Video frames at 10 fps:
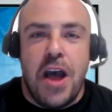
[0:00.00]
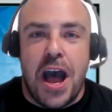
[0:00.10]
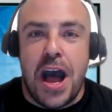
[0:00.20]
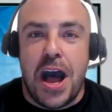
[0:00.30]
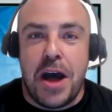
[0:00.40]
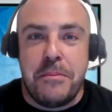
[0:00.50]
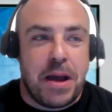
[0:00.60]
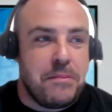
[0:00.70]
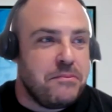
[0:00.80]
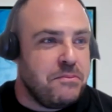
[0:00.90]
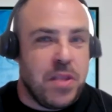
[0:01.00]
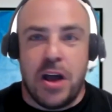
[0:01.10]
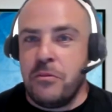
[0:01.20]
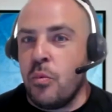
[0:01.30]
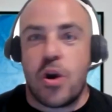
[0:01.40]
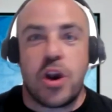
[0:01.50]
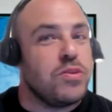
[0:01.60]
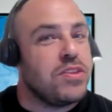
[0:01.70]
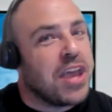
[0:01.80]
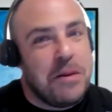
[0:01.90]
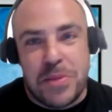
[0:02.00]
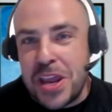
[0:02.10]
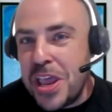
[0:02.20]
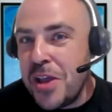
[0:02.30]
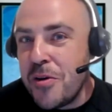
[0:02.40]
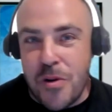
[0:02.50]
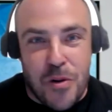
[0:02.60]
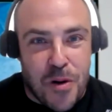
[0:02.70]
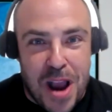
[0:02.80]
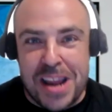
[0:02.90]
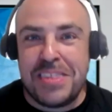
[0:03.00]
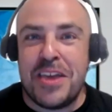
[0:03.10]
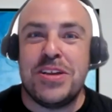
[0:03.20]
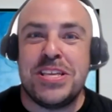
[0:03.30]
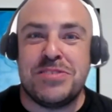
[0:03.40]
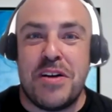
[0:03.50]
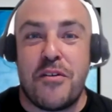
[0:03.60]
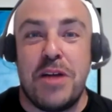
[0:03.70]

Um, I've not worked with the company or or anything whatsoever.